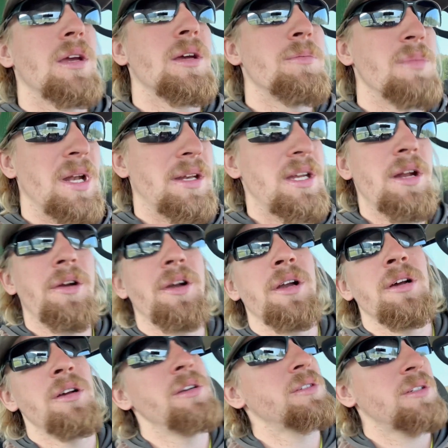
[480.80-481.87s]

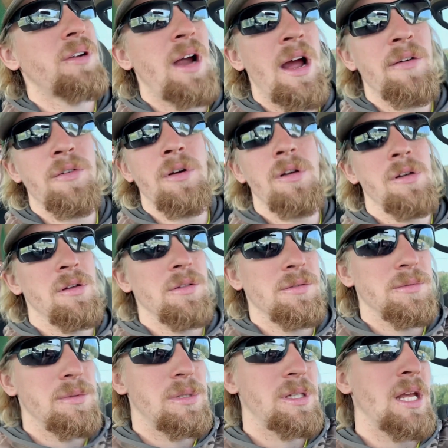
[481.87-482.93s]
Materials, gravel,
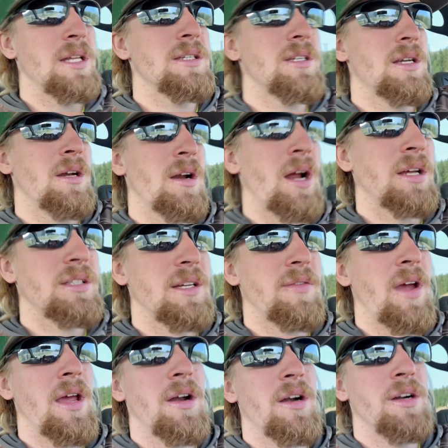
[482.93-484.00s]
skid steer
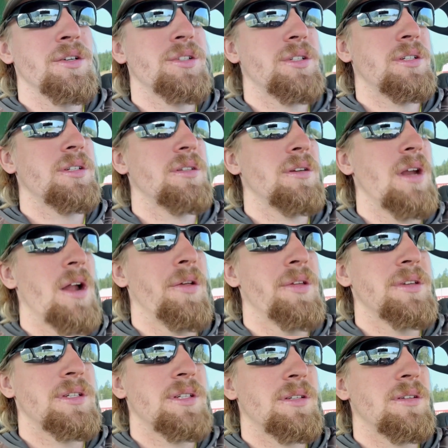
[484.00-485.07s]
excavators. You know,
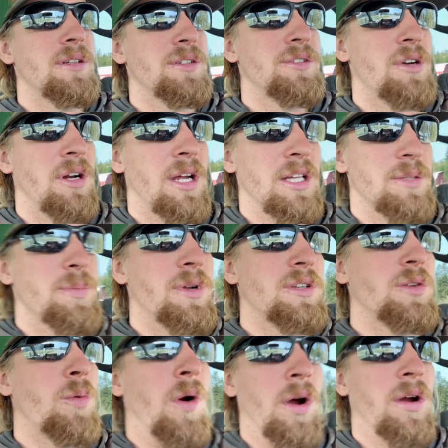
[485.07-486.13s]
this truck gets put to
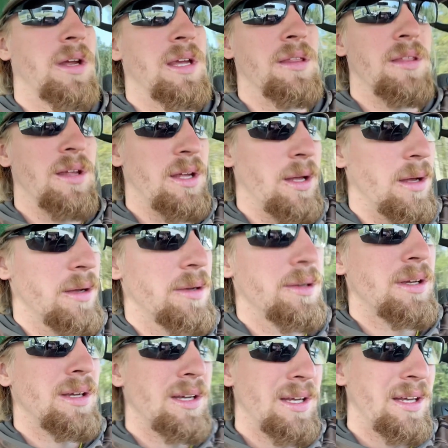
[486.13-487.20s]
work. In the
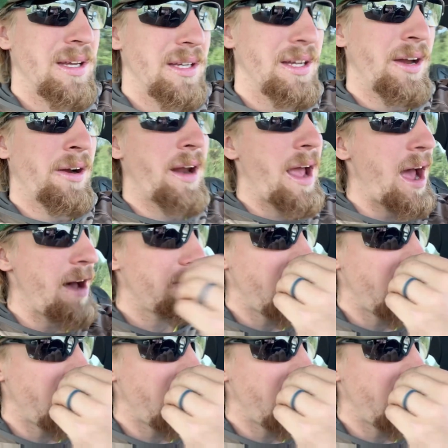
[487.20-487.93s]
year and a half